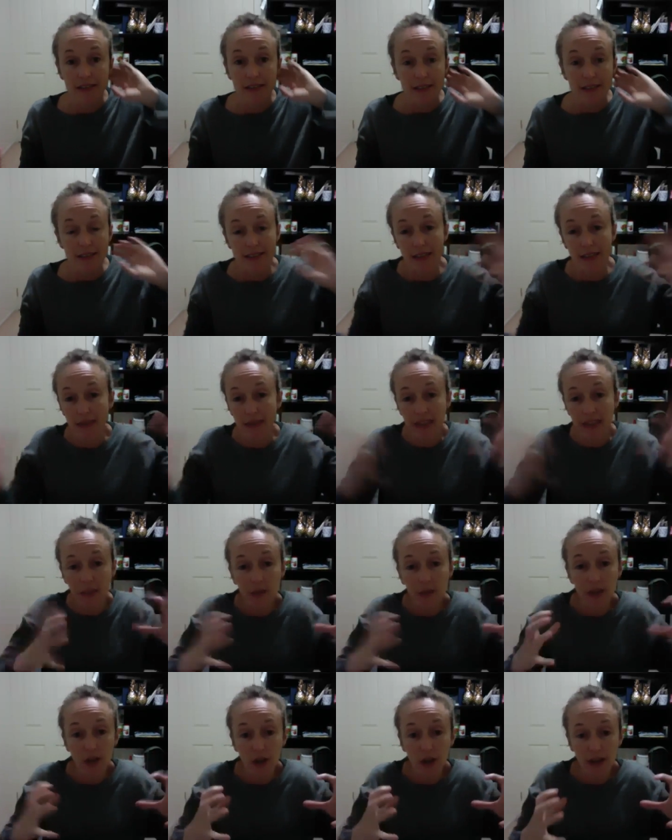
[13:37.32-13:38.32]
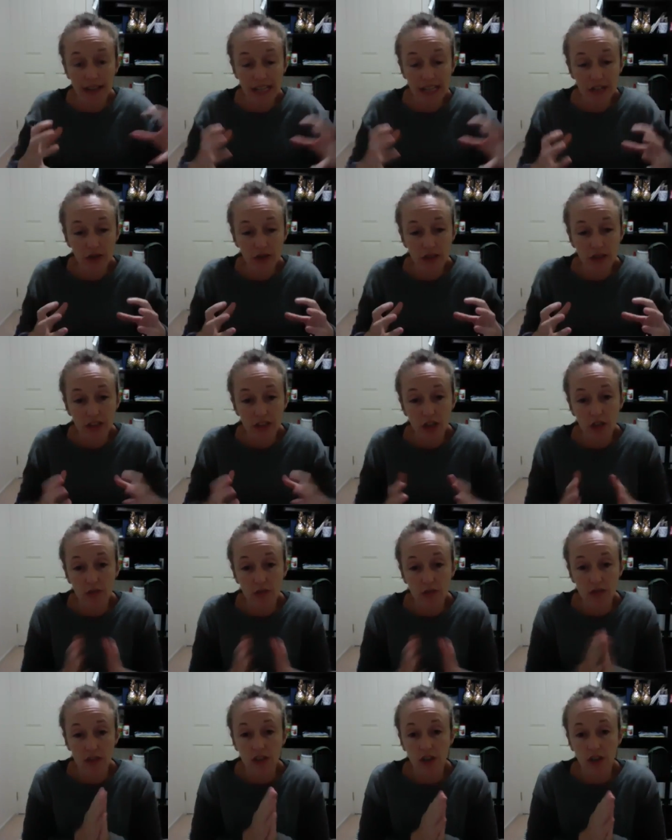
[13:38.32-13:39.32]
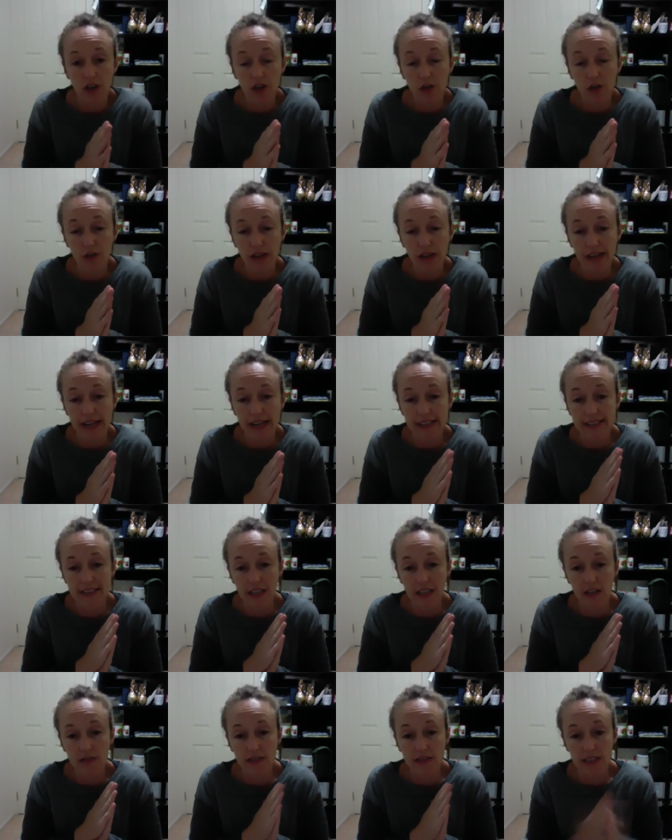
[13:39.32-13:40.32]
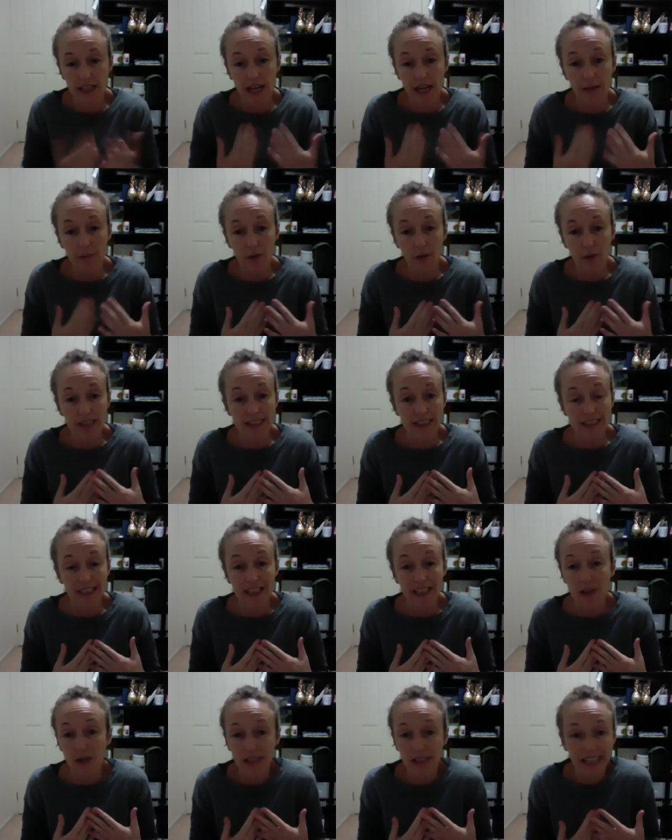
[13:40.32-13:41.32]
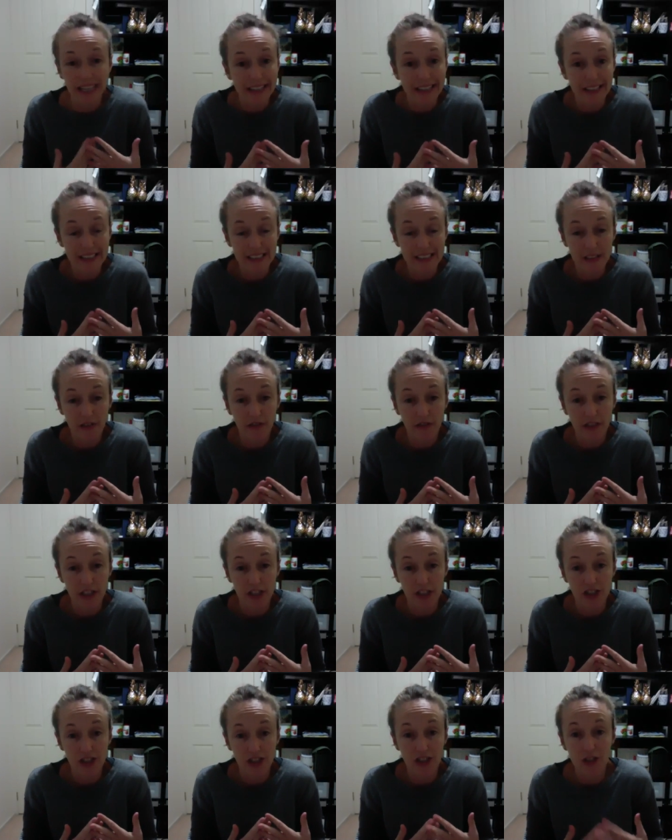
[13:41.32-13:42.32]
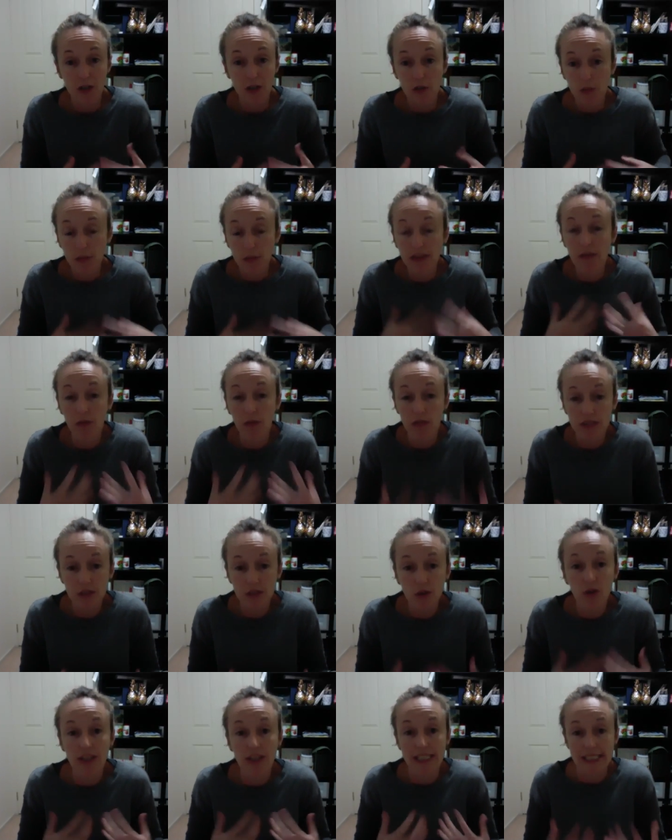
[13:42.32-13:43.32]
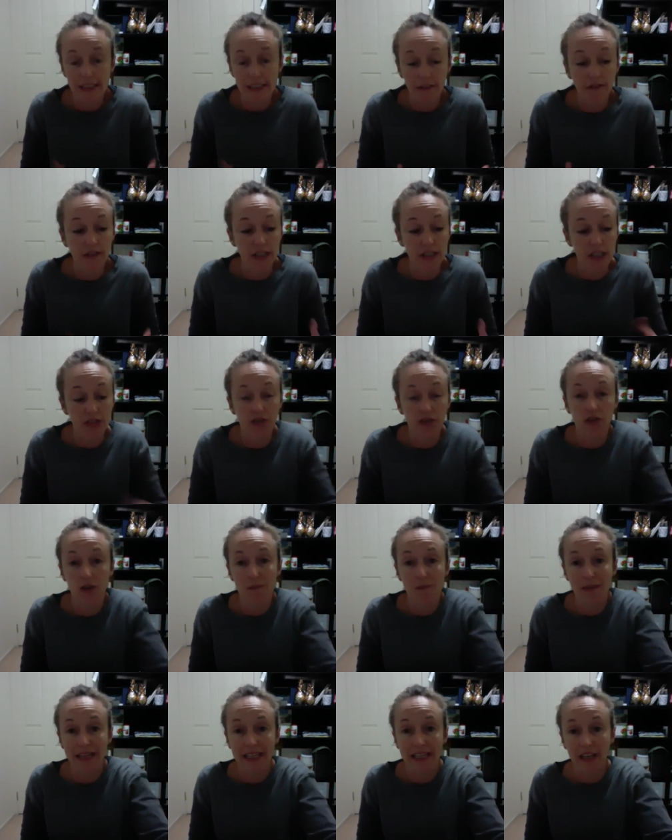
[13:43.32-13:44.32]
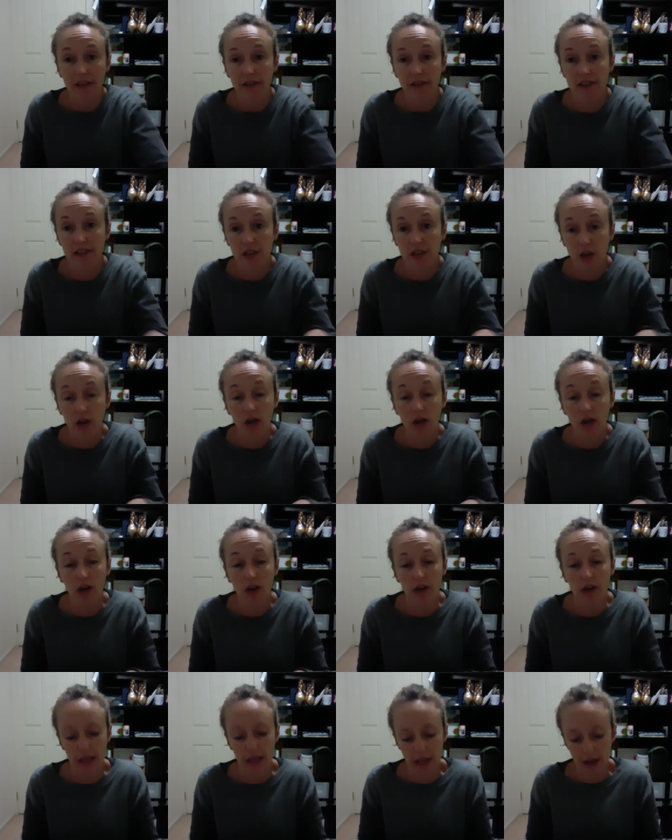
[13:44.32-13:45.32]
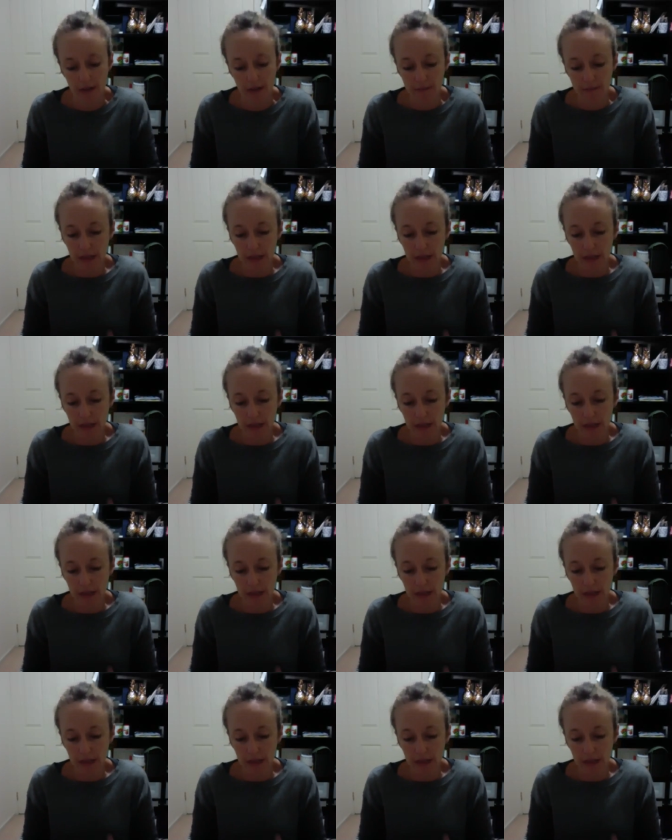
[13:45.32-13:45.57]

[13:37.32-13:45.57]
Something that we naturally don't, create ourselves in our bodies. And look, either does the fish. We've been resorting to fish for omega for so long now.